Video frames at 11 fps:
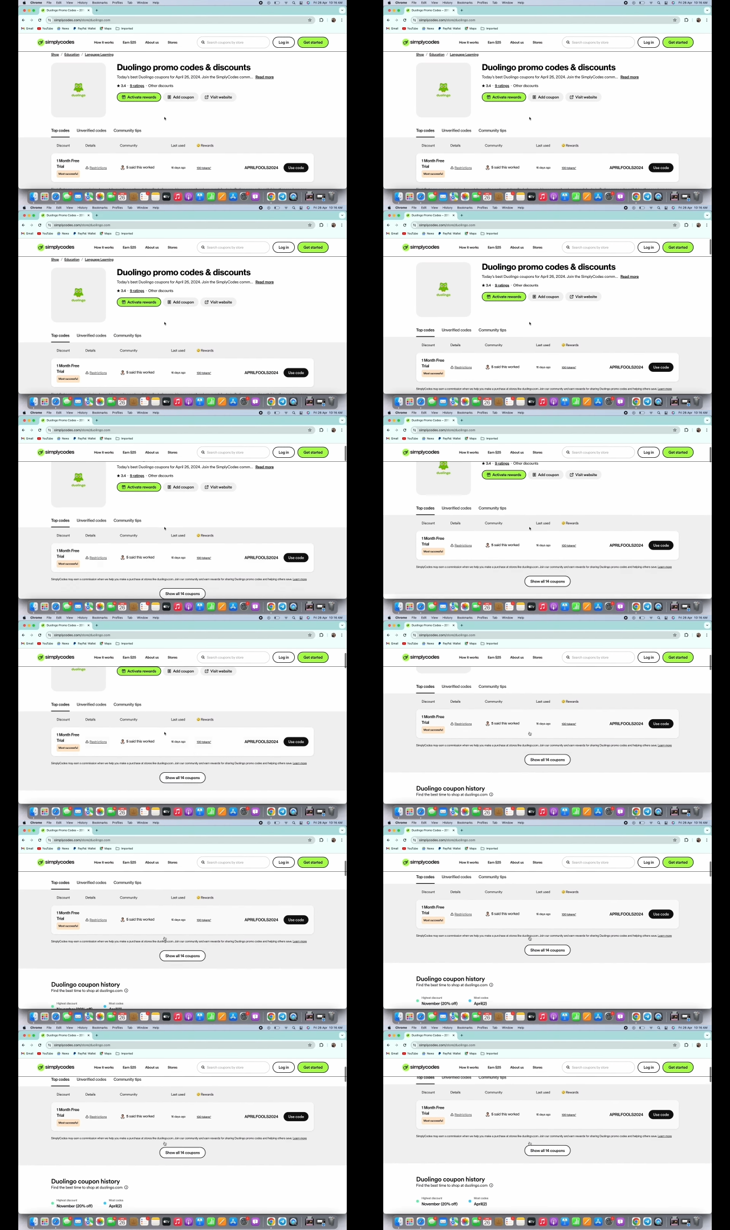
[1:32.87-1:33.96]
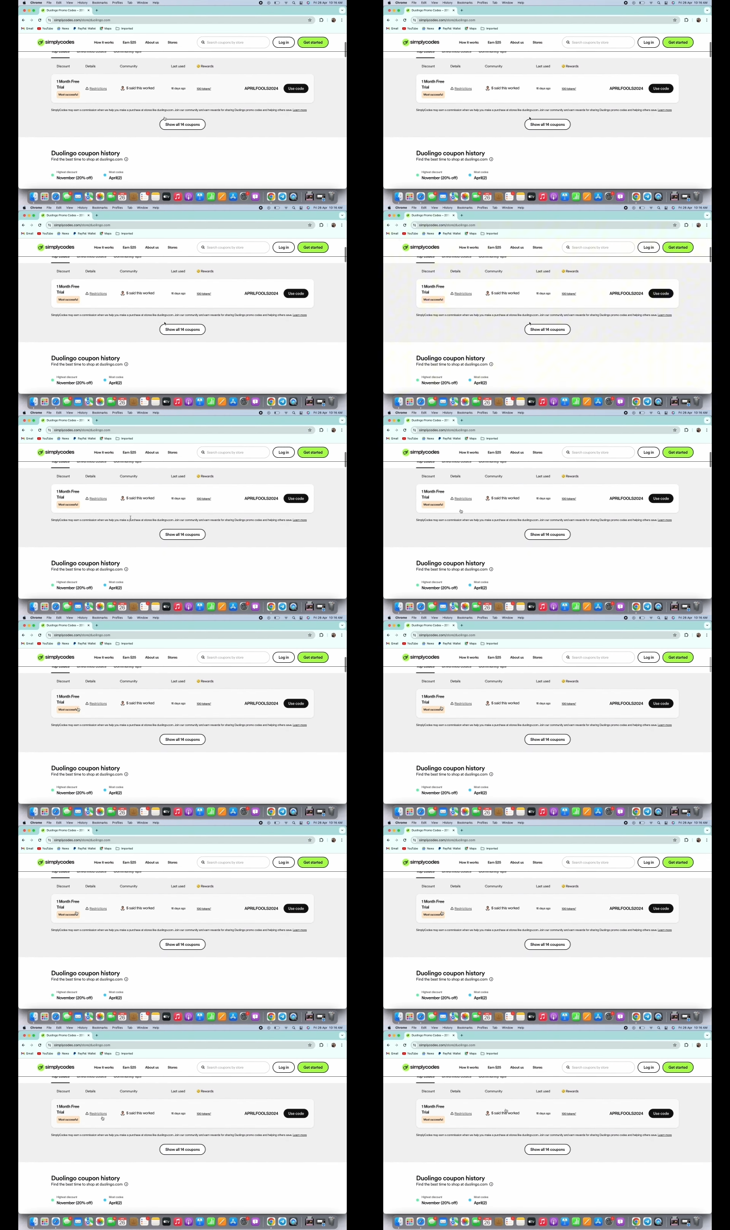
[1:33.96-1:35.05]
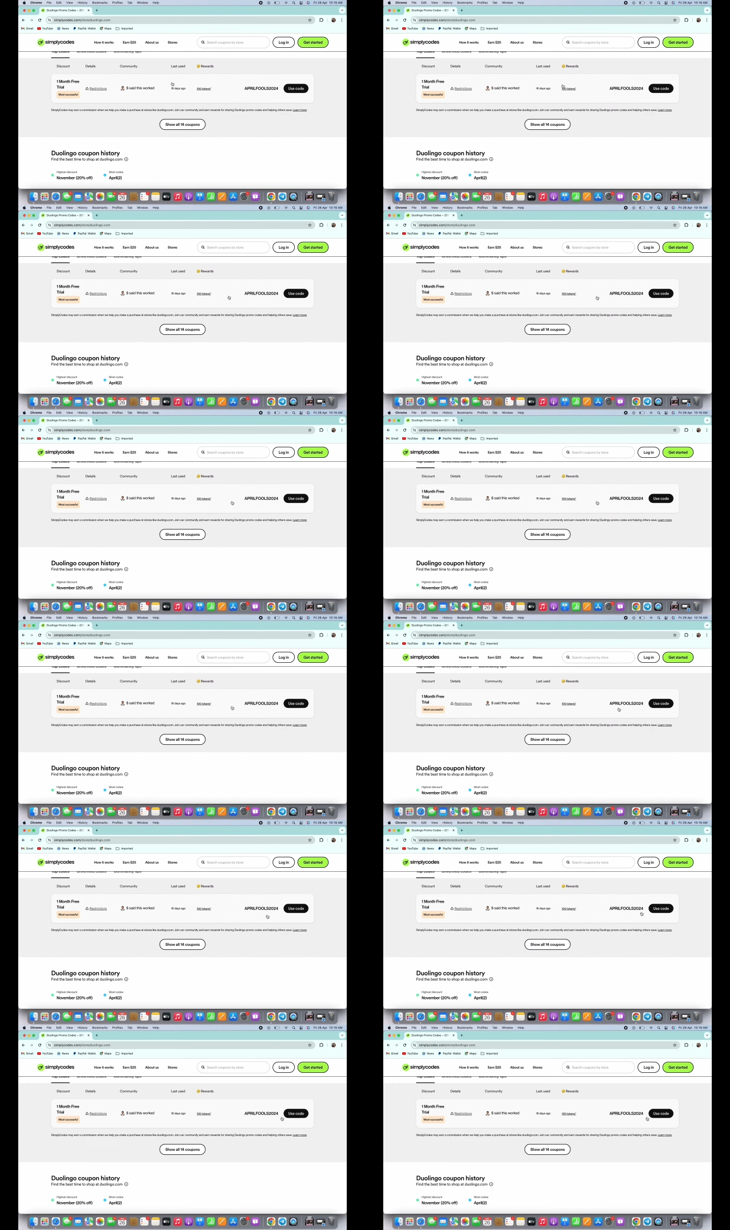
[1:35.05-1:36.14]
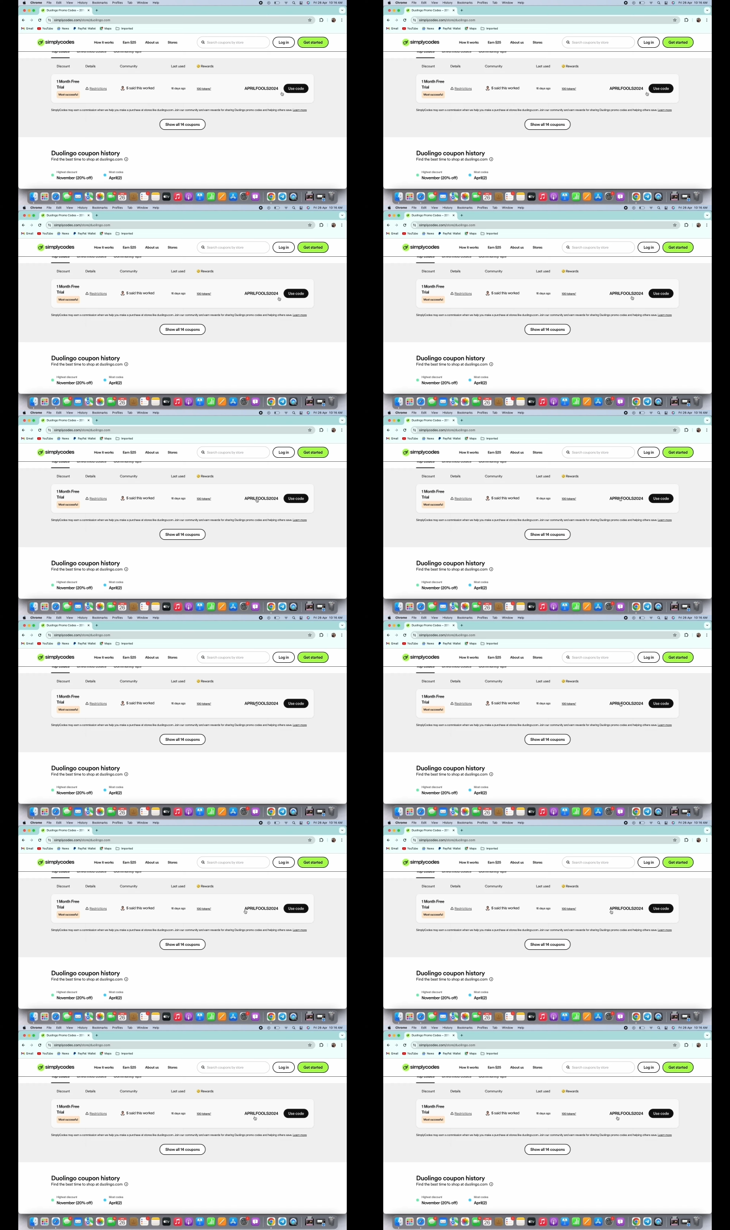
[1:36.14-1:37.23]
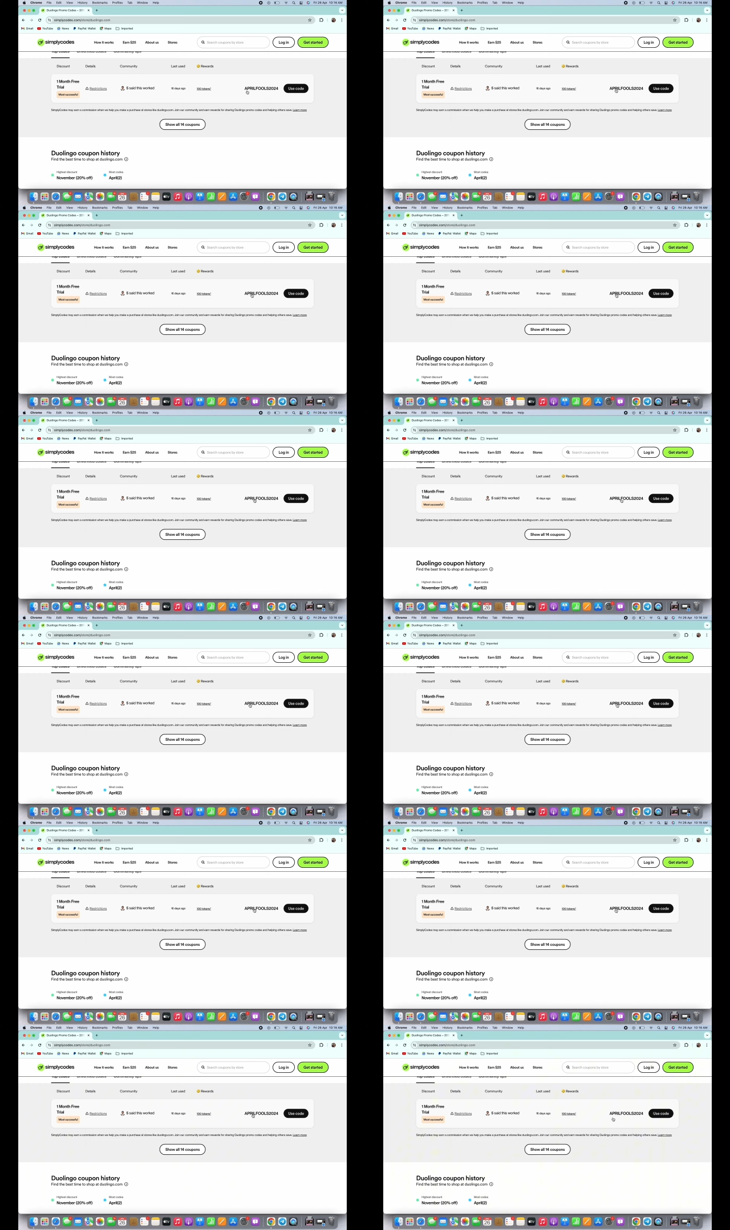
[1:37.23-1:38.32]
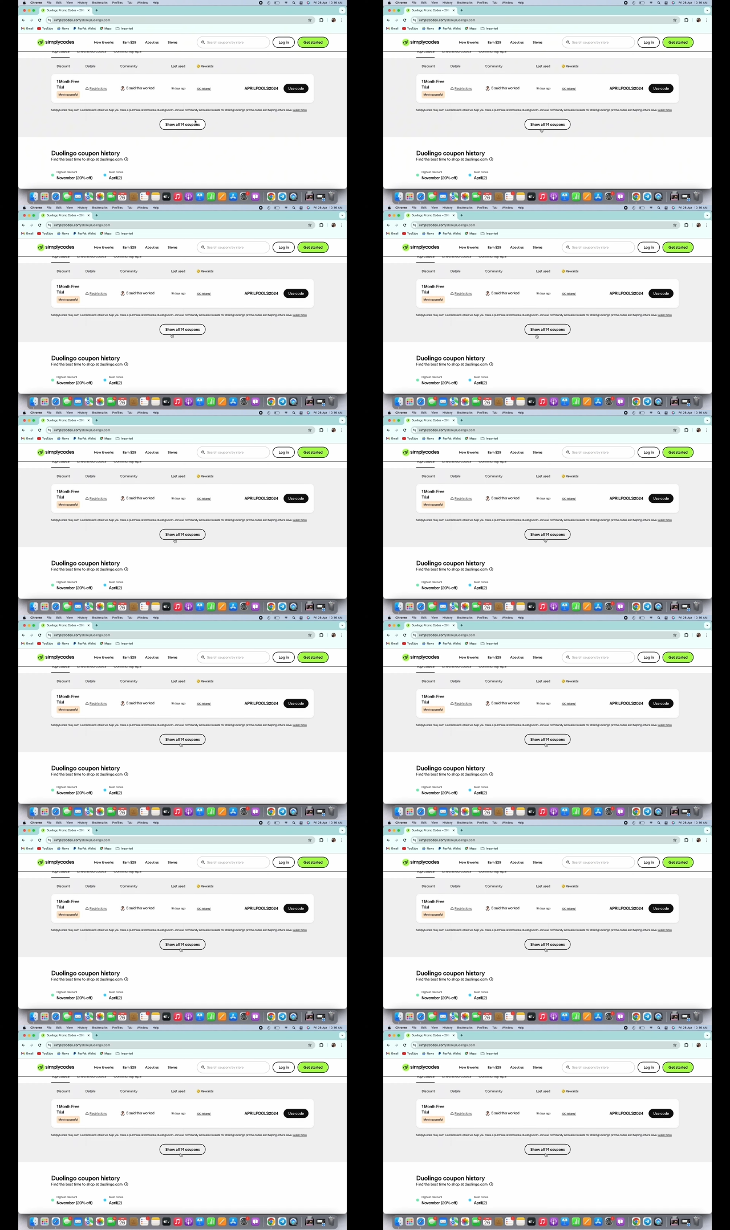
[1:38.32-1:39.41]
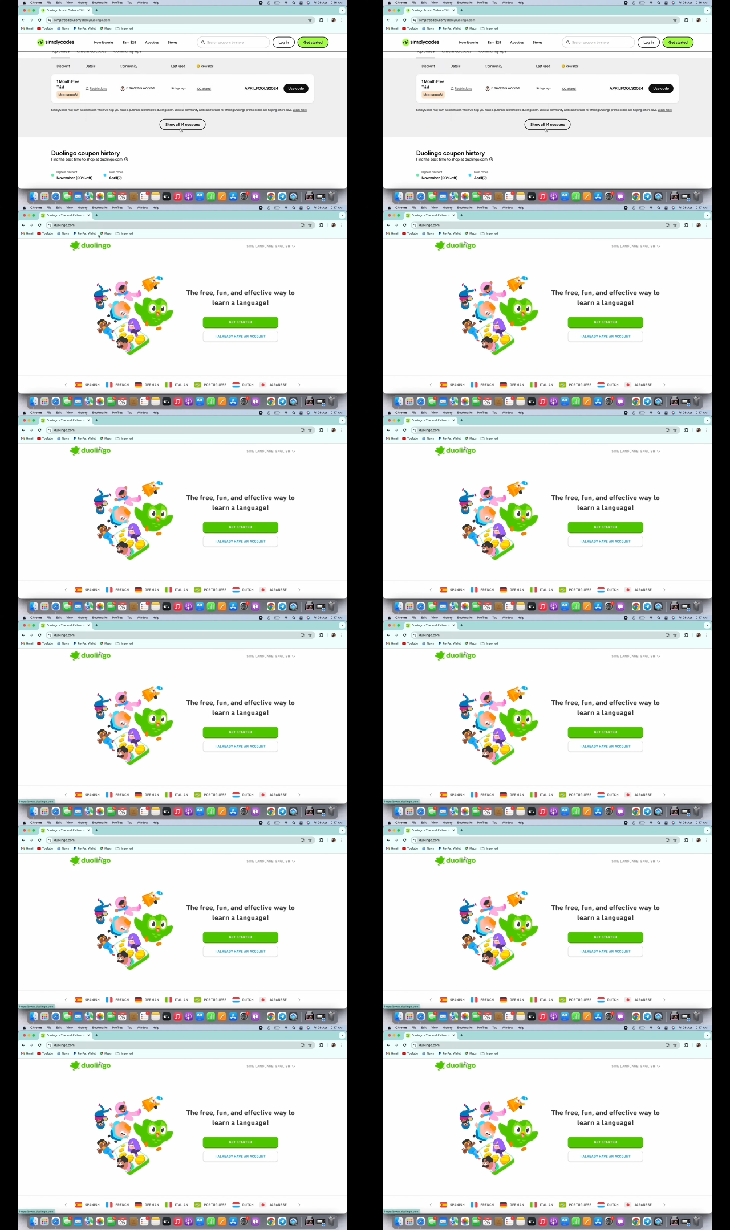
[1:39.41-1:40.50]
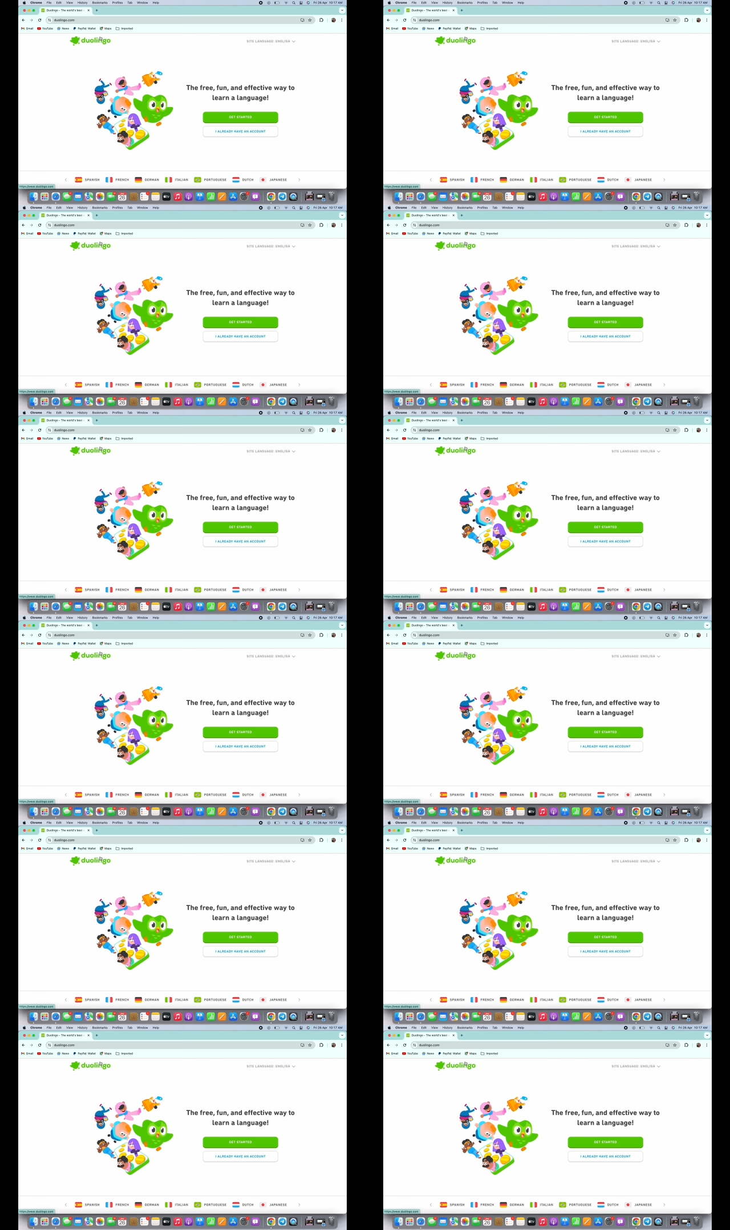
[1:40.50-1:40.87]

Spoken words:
Nobody's mouth can be seen.